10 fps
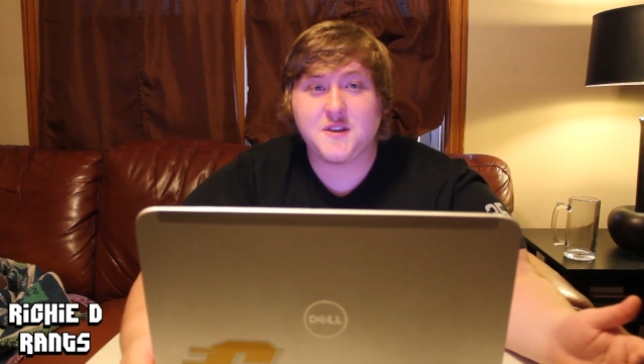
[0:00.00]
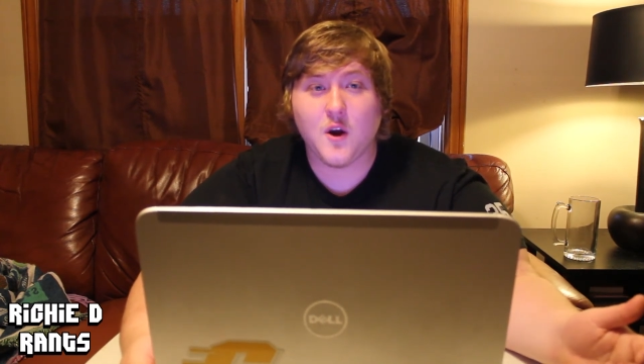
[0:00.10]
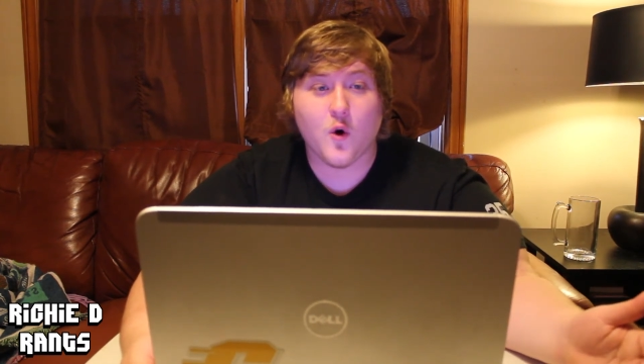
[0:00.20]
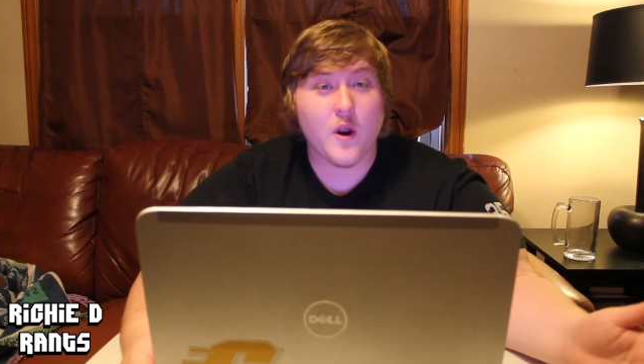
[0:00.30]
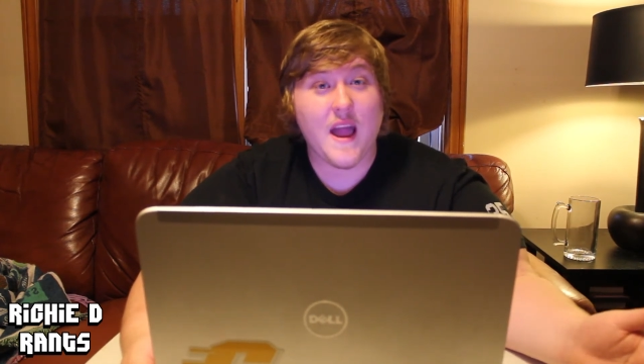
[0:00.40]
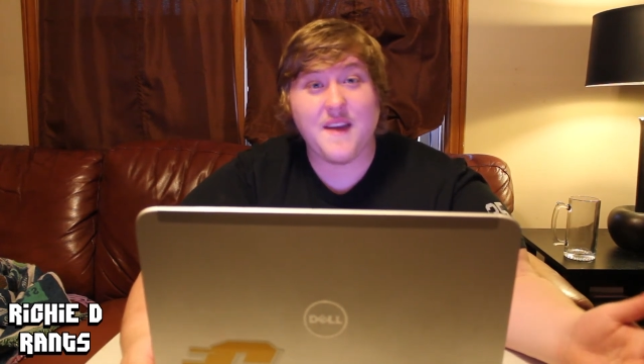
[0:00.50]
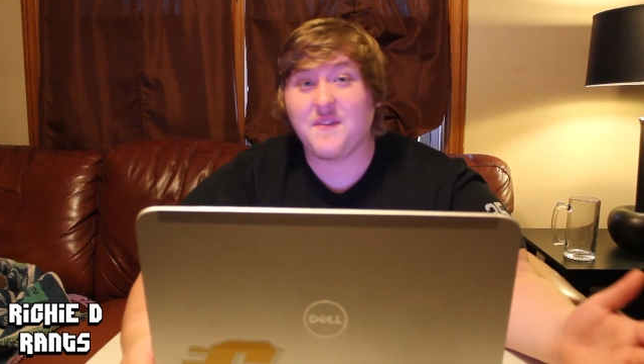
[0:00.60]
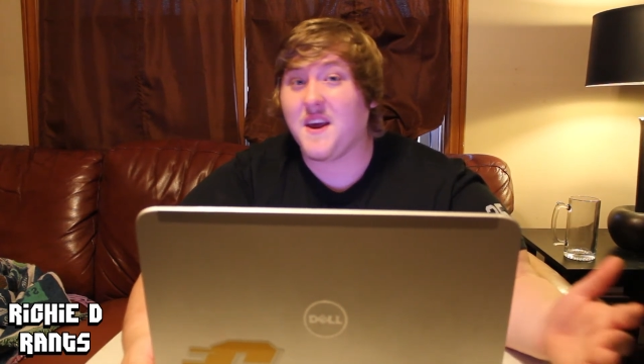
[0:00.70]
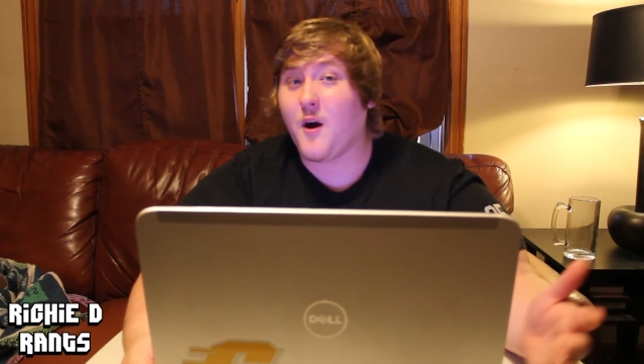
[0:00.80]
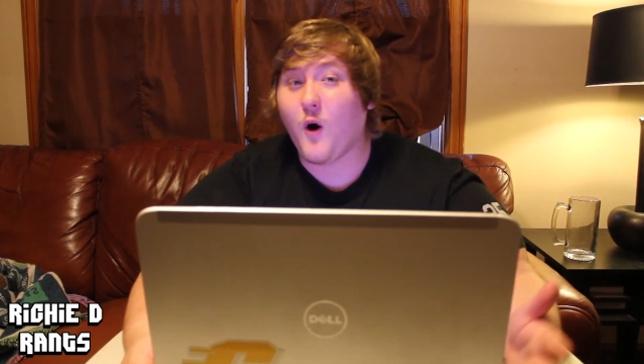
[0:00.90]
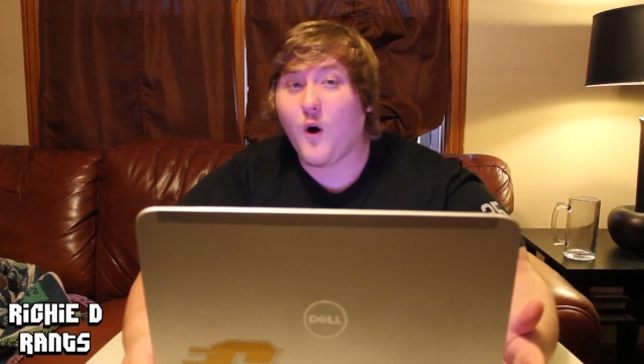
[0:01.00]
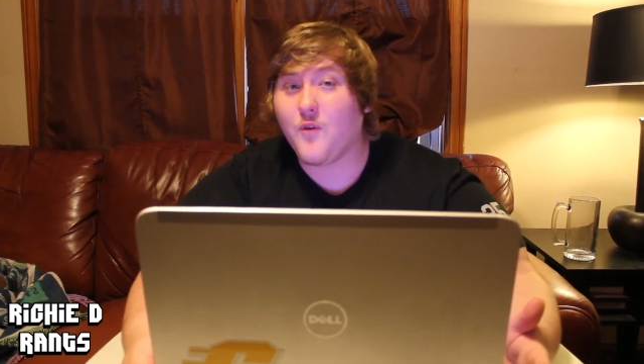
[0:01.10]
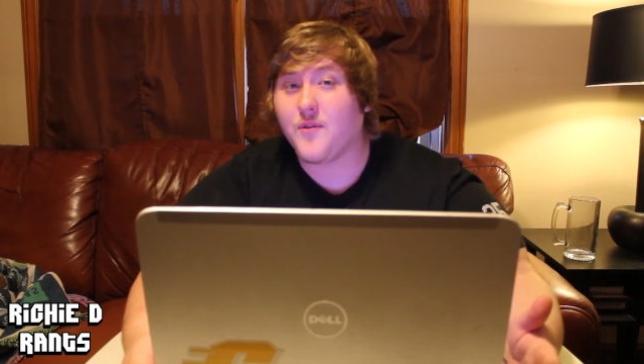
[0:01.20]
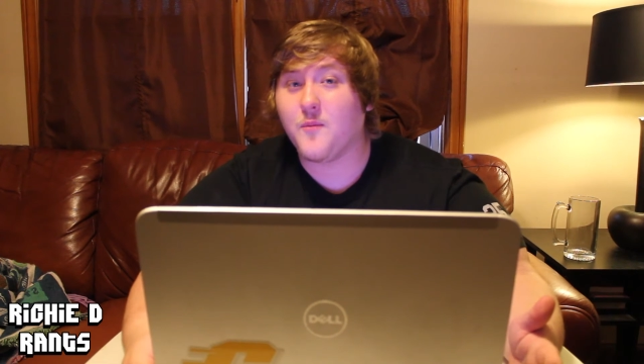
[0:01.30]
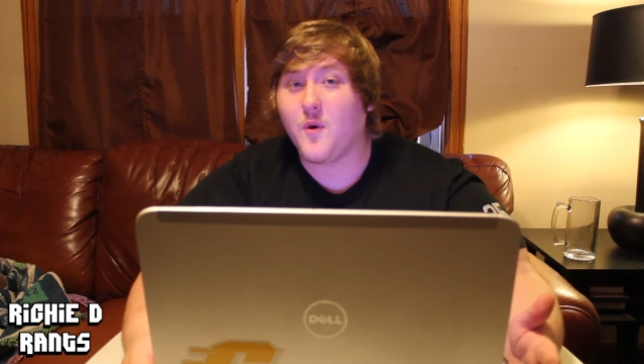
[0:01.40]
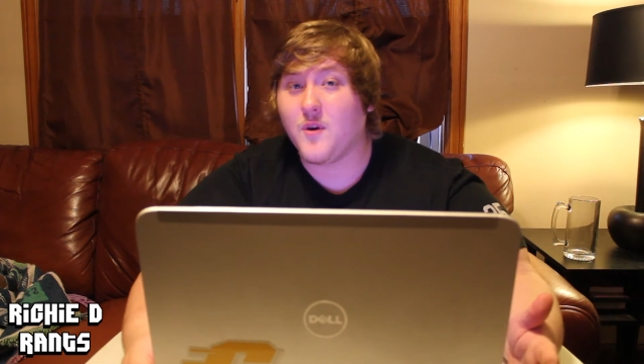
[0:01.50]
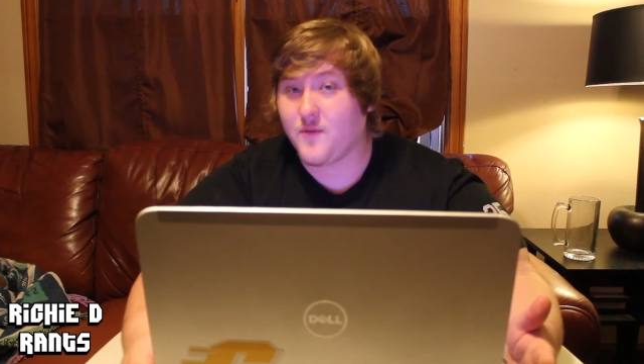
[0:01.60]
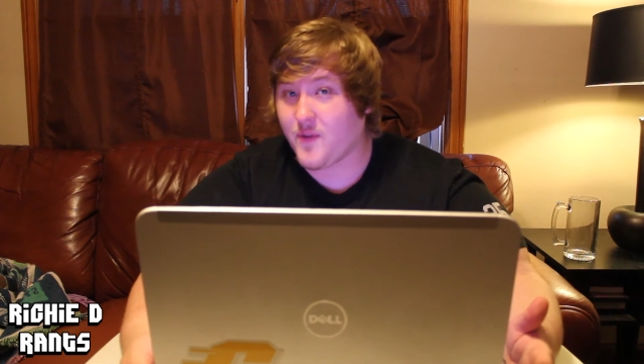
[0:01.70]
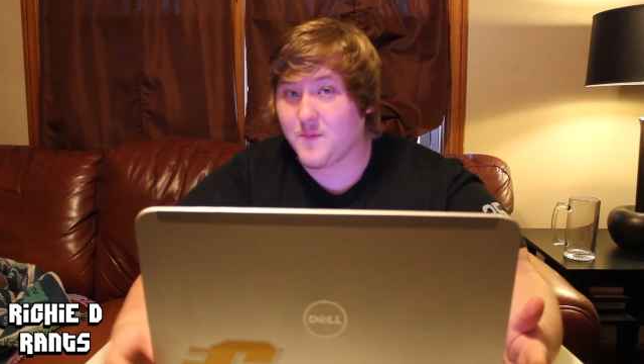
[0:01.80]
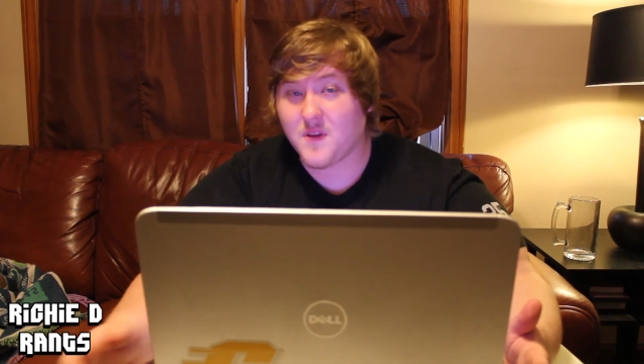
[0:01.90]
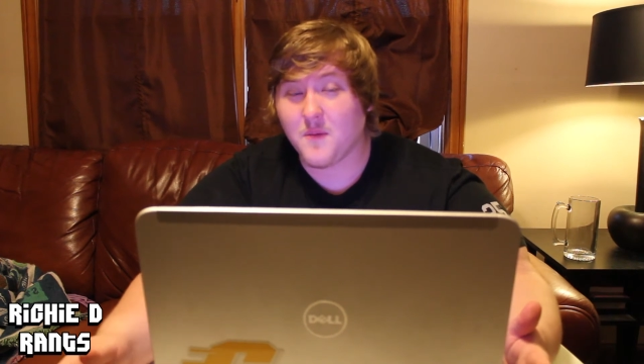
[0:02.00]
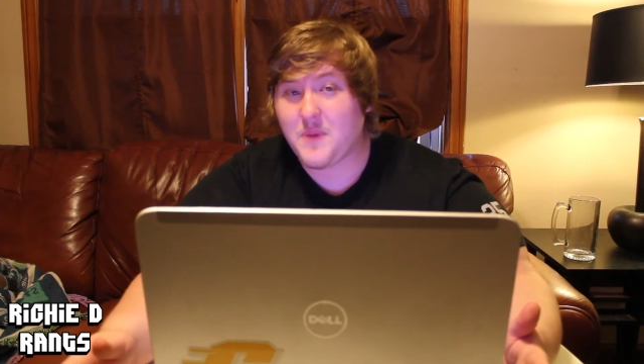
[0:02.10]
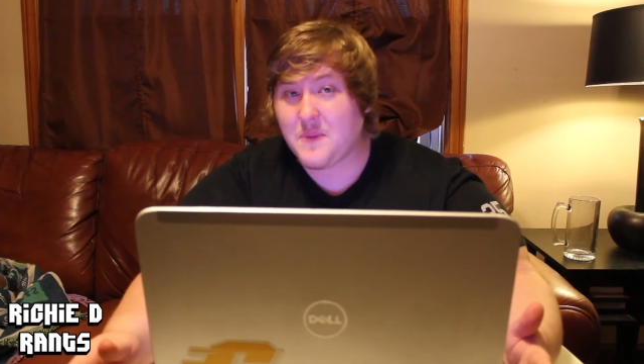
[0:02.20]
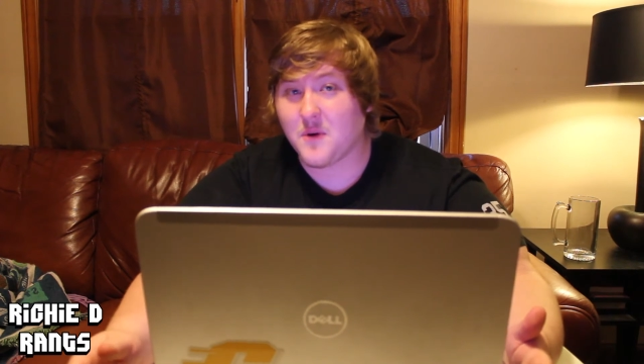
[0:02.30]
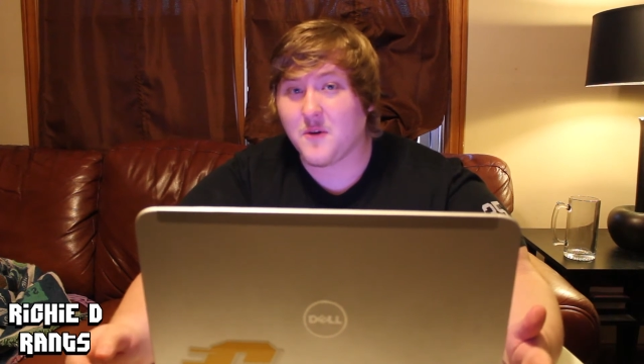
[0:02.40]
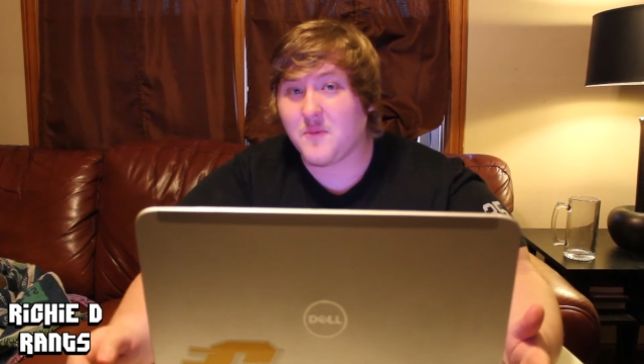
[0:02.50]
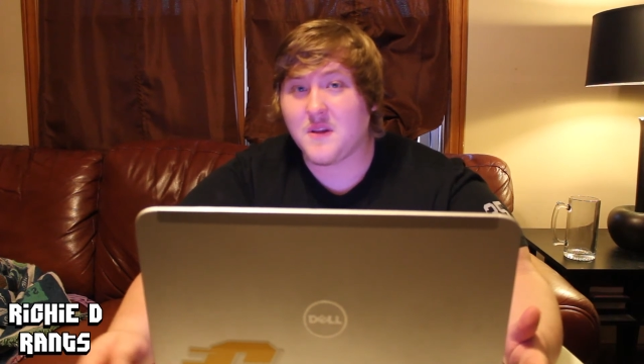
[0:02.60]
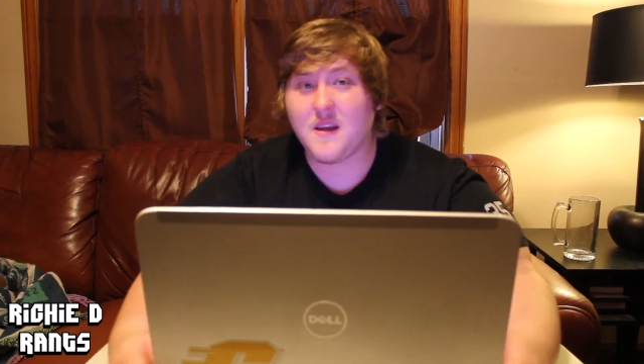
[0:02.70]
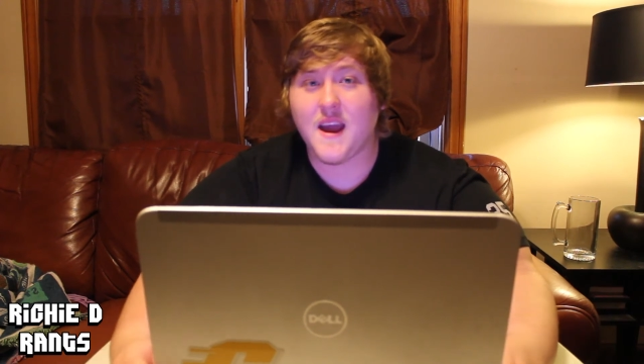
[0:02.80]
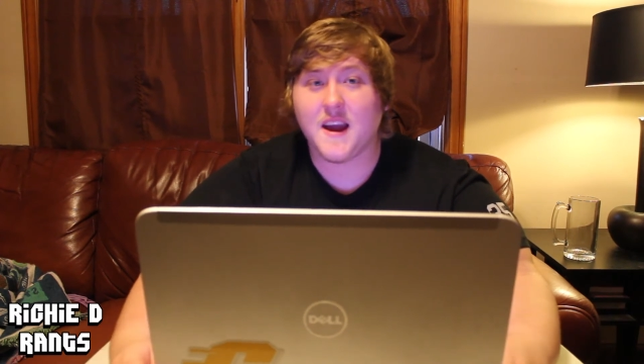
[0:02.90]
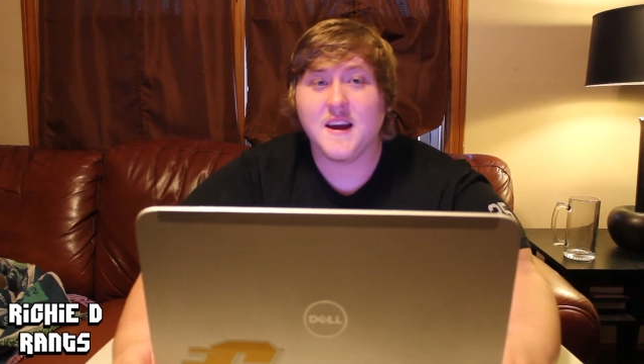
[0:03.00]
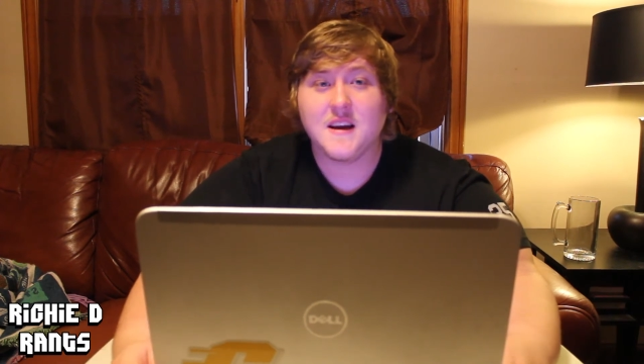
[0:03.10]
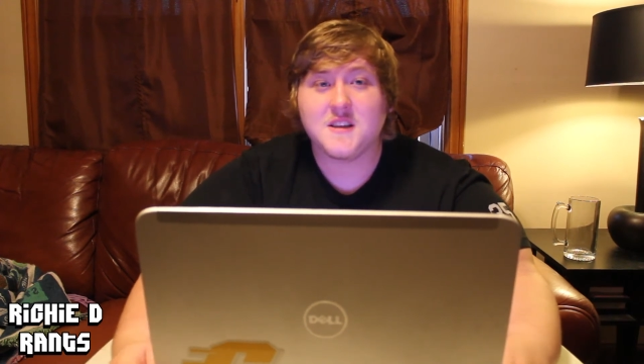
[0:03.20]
or even at all, from some people have been saying,